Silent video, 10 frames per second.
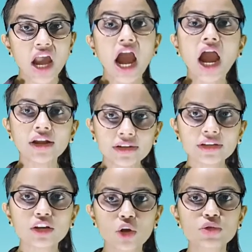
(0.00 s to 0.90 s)

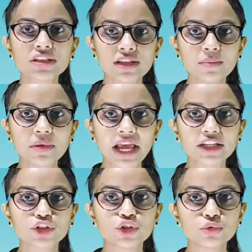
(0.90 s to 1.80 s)
Underground stem
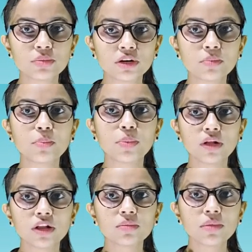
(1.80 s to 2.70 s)
like tuber,
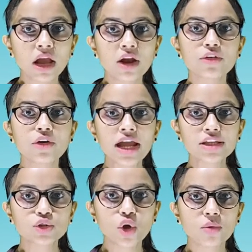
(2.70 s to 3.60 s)
bulb,
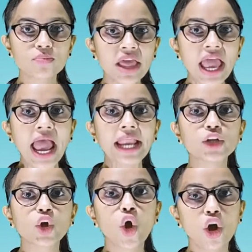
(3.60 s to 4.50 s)
rhizome
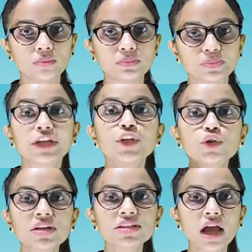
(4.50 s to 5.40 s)
and corm.
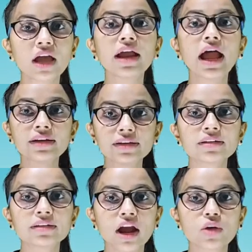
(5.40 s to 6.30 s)
Tubers are
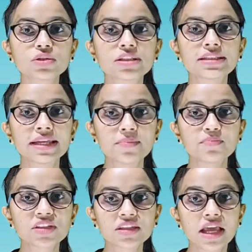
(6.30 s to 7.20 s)
underground
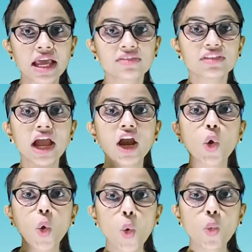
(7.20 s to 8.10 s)
stems. They are
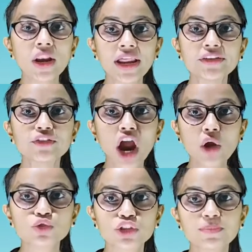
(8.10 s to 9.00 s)
oval and
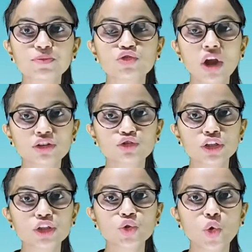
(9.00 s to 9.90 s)
round shaped
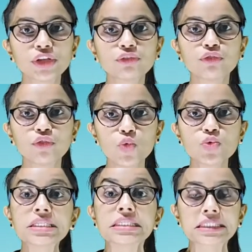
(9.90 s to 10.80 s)
structures storing
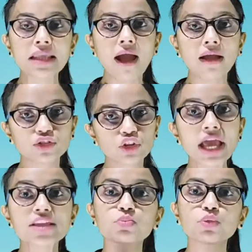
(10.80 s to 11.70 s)
food, starch
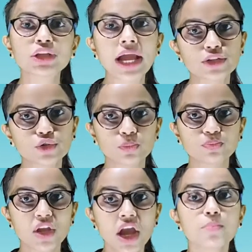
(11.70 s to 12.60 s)
as potato.
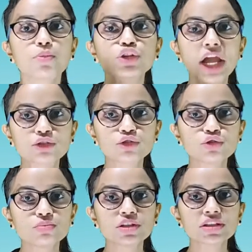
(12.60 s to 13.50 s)
Potato
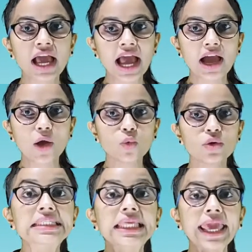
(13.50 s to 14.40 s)
tubers have
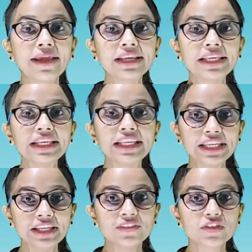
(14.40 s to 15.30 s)
scaly
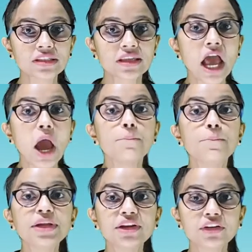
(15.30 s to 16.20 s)
leaves
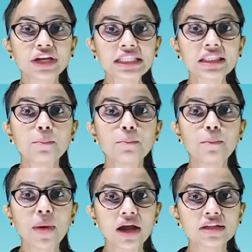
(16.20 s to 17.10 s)
bearing the
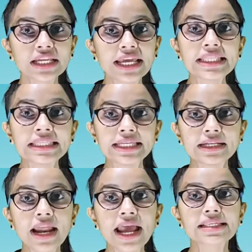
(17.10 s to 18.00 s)
bud in
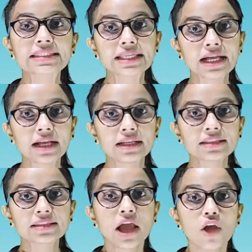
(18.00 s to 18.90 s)
their
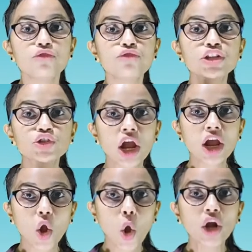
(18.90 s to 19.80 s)
axils, which are
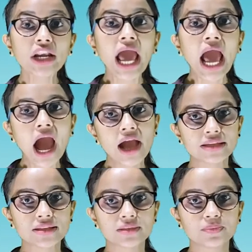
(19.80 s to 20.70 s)
called
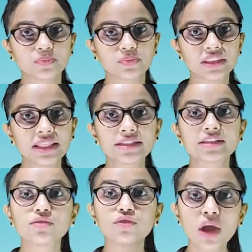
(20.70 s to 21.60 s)
eyes. They
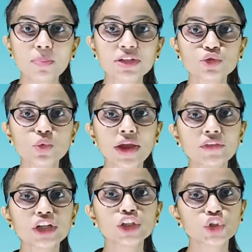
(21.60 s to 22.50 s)
develop into
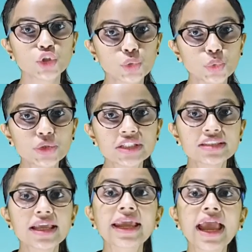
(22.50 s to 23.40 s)
aerial shoots.
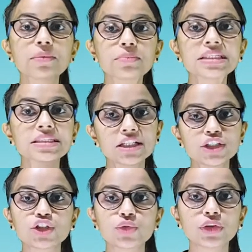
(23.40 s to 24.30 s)
They can be
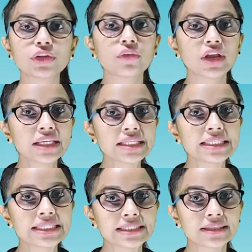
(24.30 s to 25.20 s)
seen during rainy
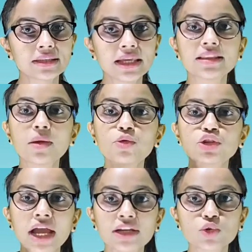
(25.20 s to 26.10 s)
season in the
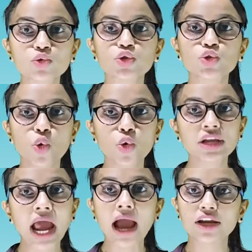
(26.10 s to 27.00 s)
potatoes stored
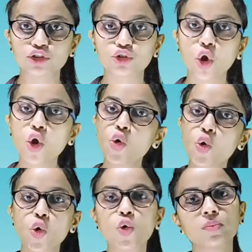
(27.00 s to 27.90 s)
at your
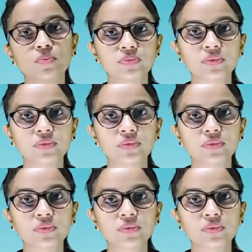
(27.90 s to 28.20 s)
home.